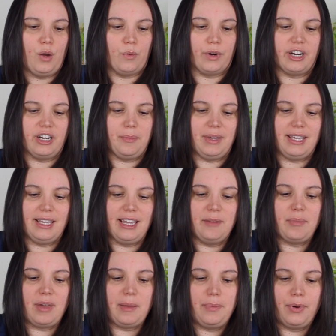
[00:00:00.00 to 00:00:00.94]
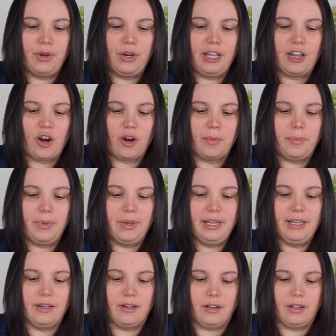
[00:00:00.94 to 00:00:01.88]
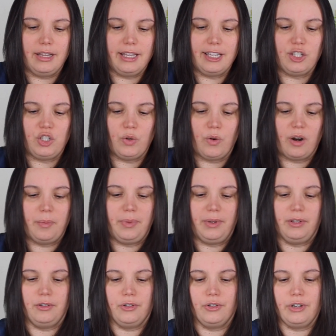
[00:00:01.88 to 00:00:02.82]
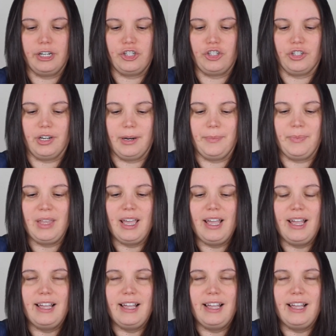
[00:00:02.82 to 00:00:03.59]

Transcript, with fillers: We're going to begin by putting our pill into our pill crusher.